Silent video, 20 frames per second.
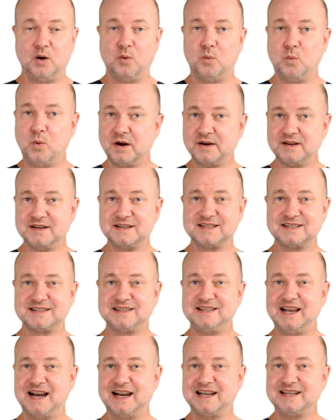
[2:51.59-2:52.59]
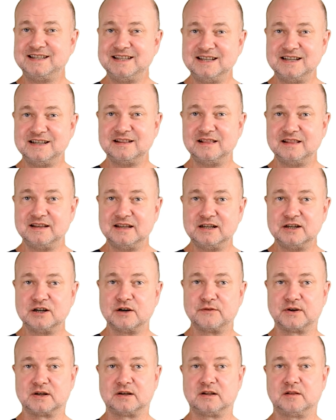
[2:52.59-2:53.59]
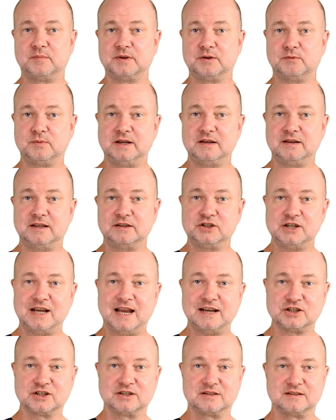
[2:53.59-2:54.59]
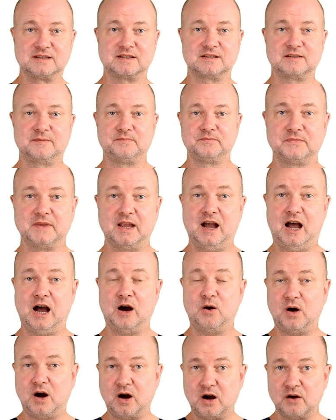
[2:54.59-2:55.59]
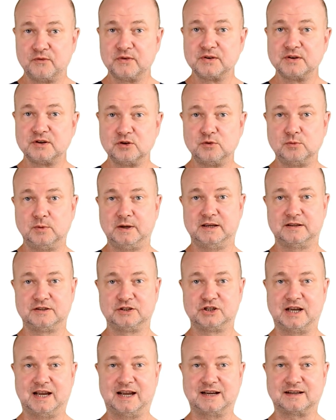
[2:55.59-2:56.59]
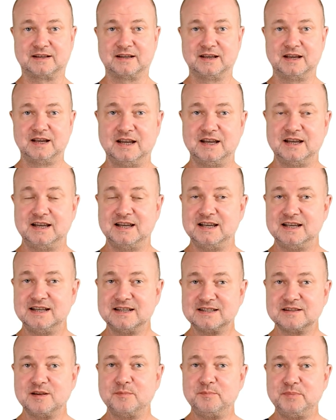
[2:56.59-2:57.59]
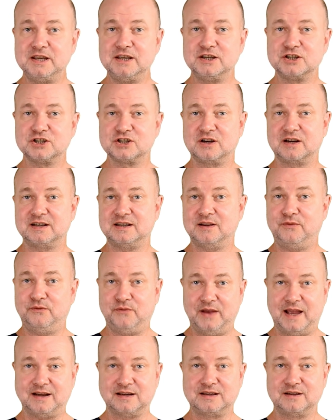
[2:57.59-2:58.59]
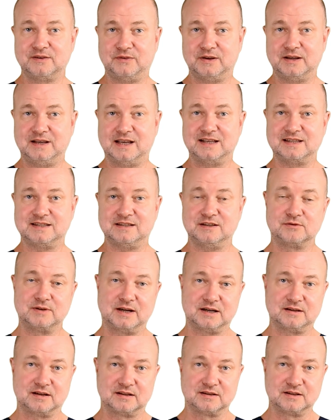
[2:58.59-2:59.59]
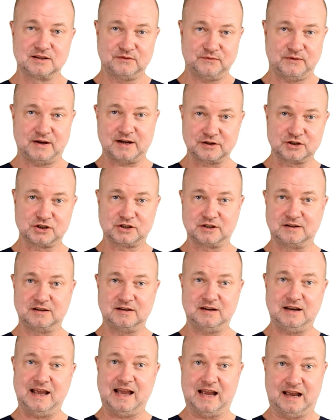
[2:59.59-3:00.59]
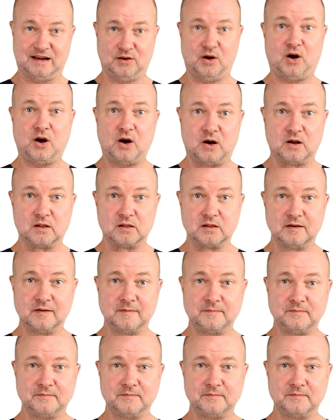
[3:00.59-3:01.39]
What is the ideal interval between injections? How often do we inject? Is the P-Shot effective against erectile dysfunction at all?